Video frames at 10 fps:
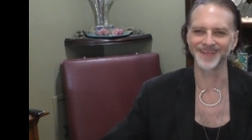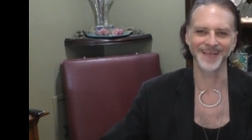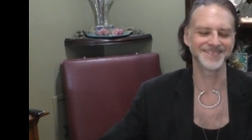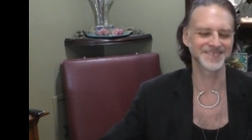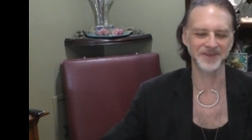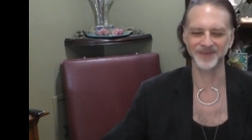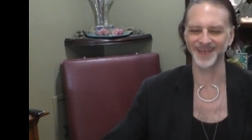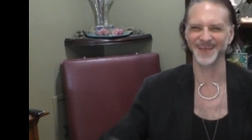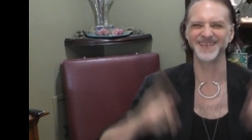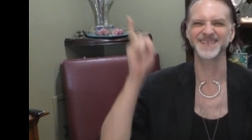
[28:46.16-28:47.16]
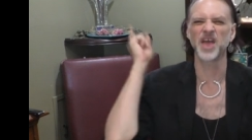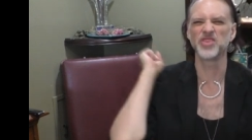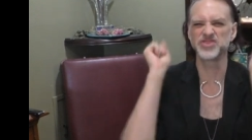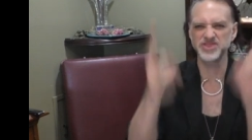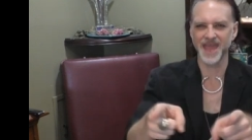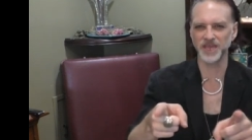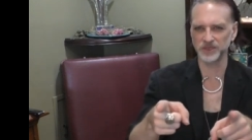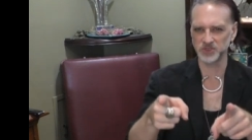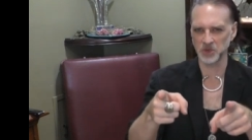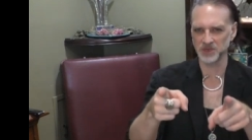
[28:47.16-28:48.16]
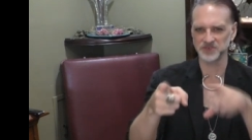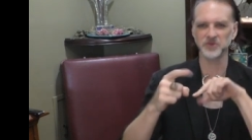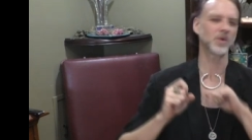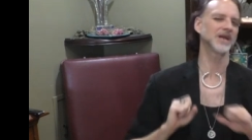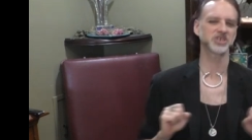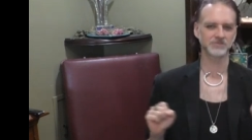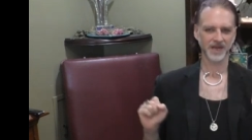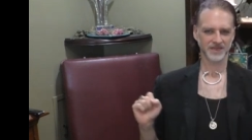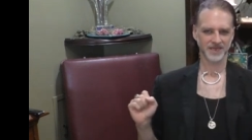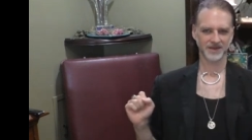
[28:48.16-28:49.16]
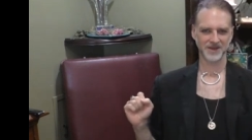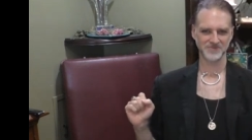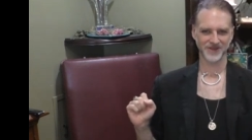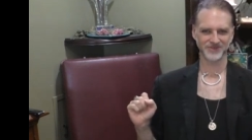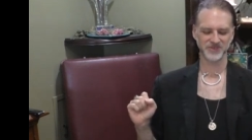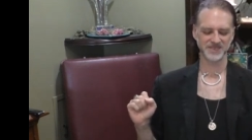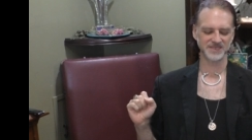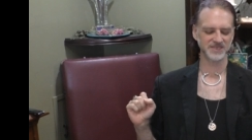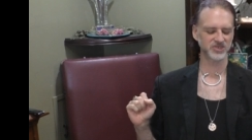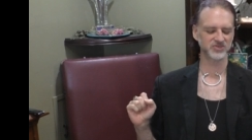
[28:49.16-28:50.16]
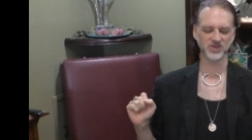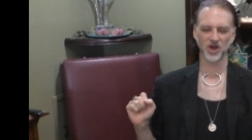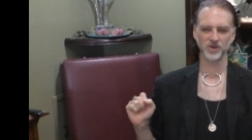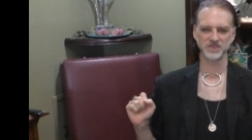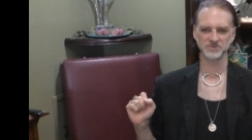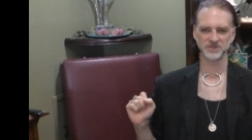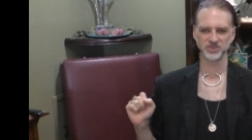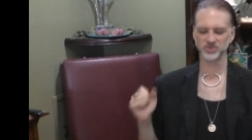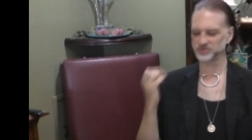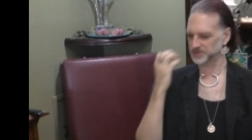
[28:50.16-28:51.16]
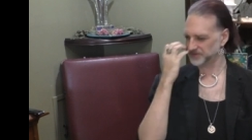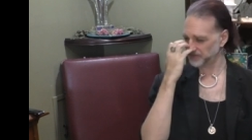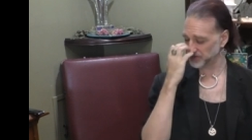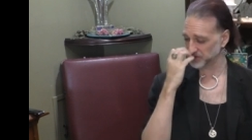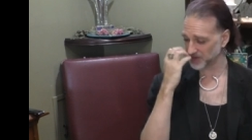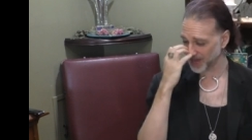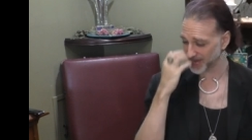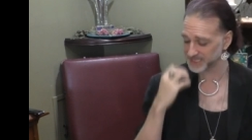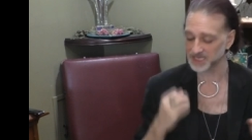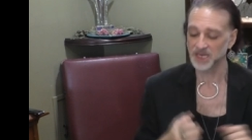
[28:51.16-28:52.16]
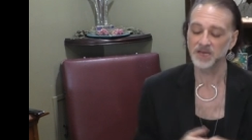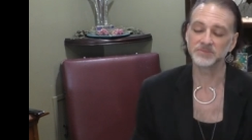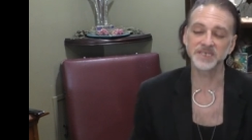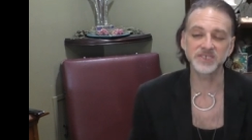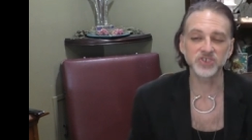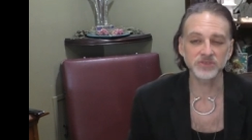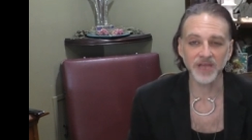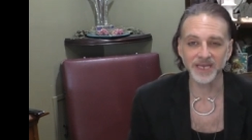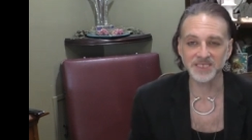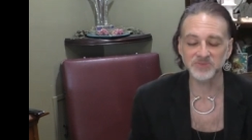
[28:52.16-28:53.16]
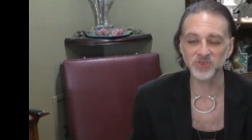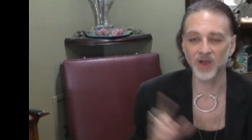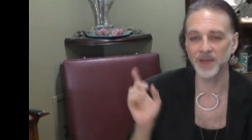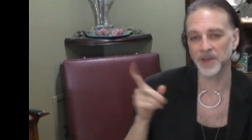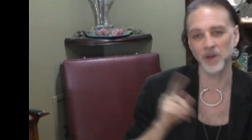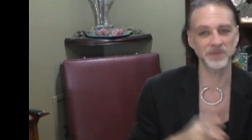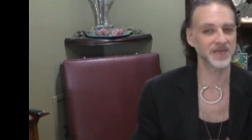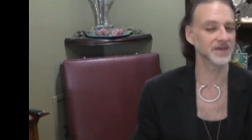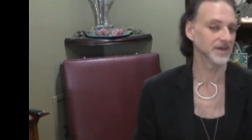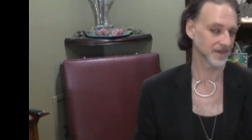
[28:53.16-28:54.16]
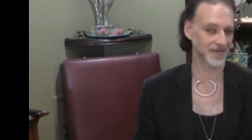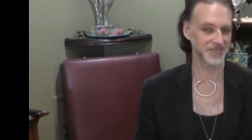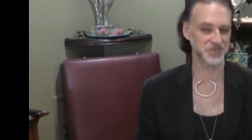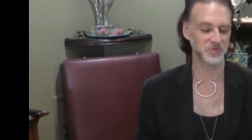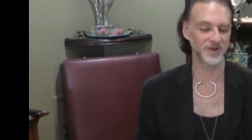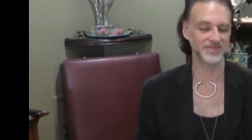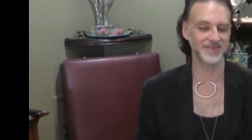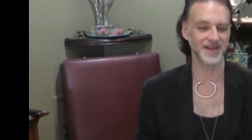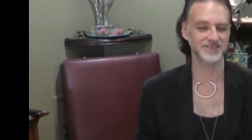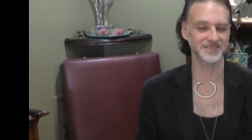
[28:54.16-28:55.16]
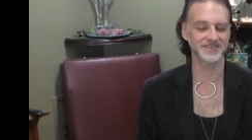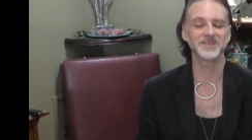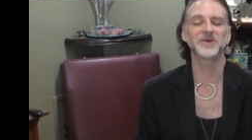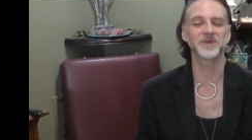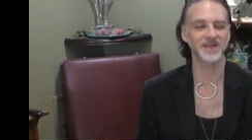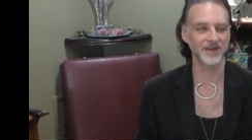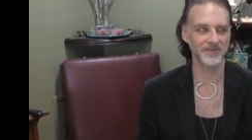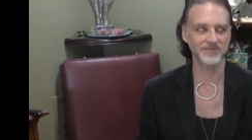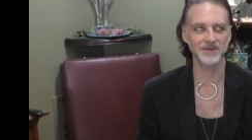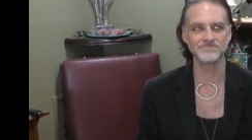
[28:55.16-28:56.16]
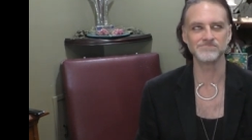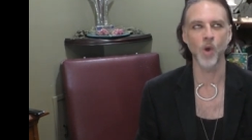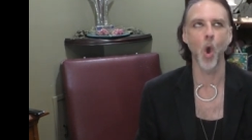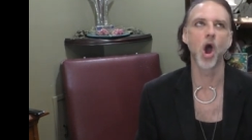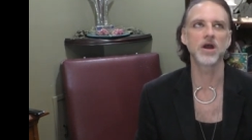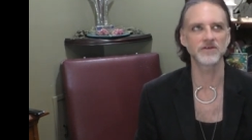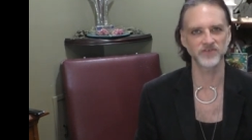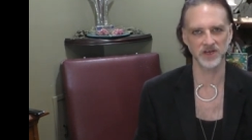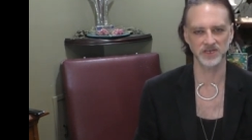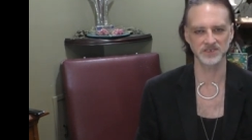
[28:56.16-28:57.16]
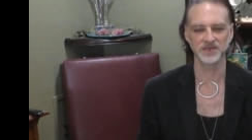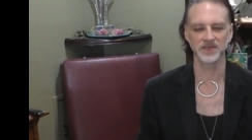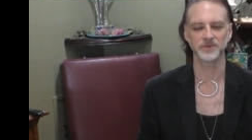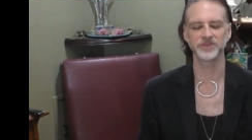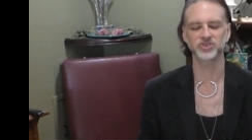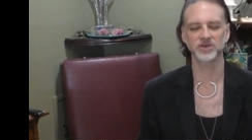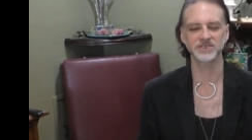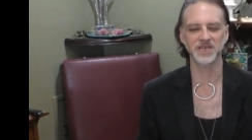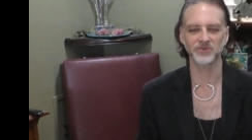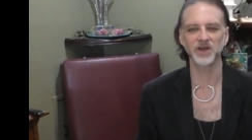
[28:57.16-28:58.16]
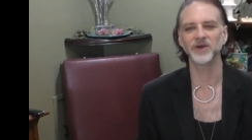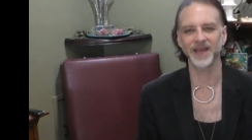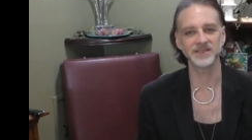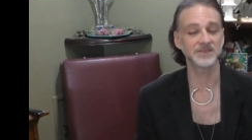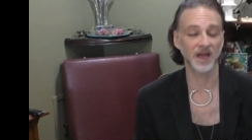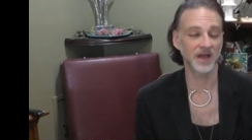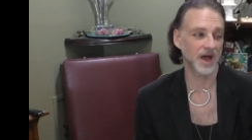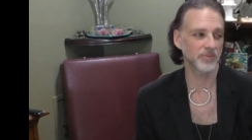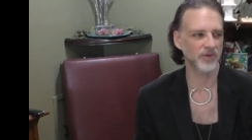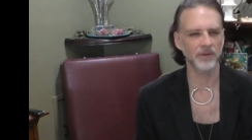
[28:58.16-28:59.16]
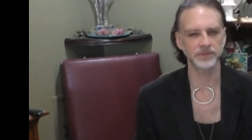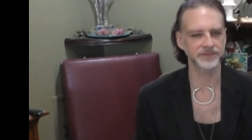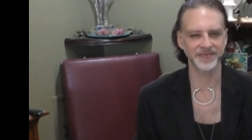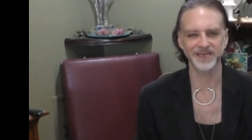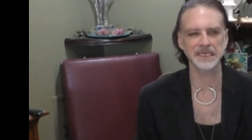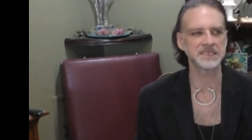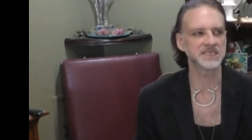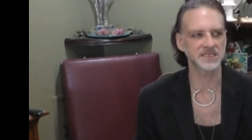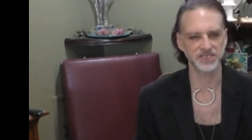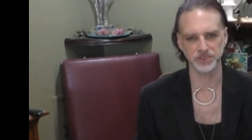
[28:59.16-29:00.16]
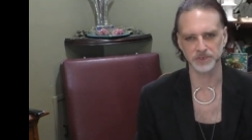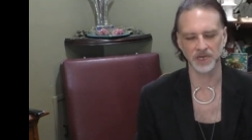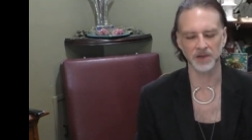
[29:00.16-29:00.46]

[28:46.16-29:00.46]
and so it is. Thank you so much for watching, my Leonine brothers and sisters. Always a pleasure to read for you guys. Please do like, subscribe, help me get to 1,000 so that we can have even more fun with Drunk Tarot. And uh, I'll probably easily do a